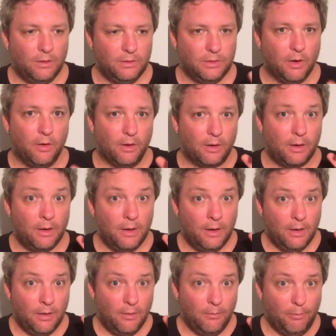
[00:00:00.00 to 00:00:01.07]
dark
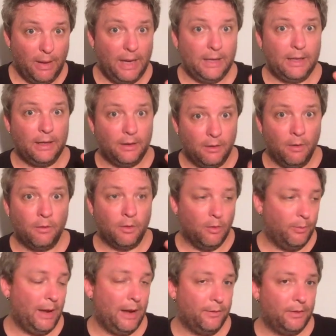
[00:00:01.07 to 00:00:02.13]
baking cocoa
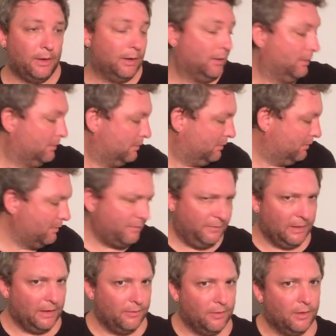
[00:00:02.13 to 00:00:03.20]
powder
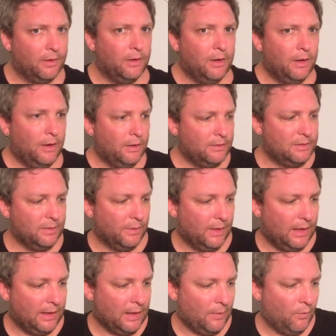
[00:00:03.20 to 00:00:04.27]
flavor to it.
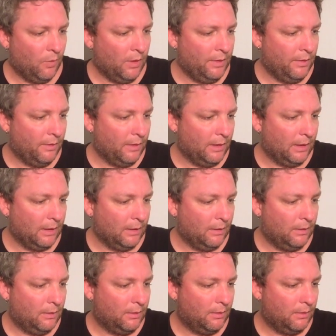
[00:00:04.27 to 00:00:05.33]
And I'm wondering,
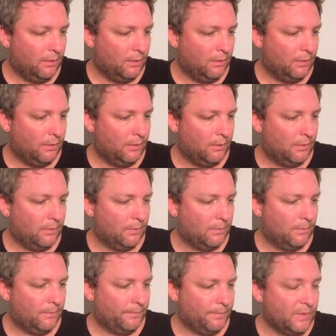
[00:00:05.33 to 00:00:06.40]

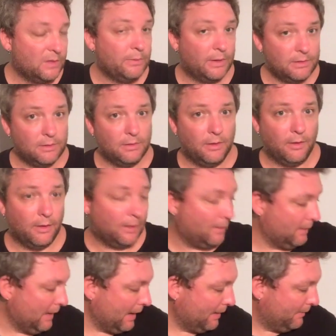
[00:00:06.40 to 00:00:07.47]
special dark,
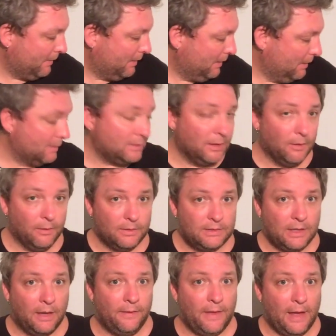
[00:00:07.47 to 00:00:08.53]
yeah. So it's
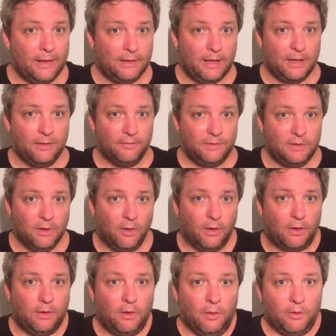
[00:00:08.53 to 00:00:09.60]
got that kind of
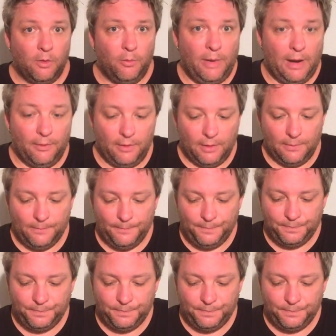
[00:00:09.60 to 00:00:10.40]
dark cocoa powder